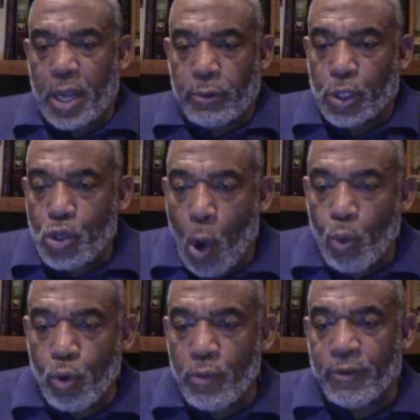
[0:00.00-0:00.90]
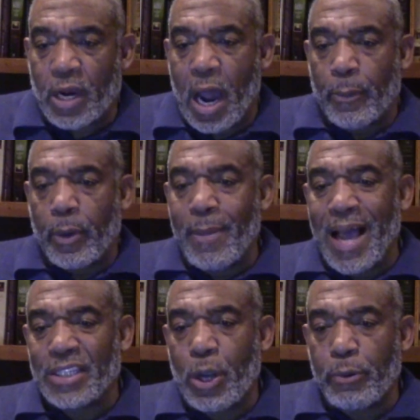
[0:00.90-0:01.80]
there is no room for compromise,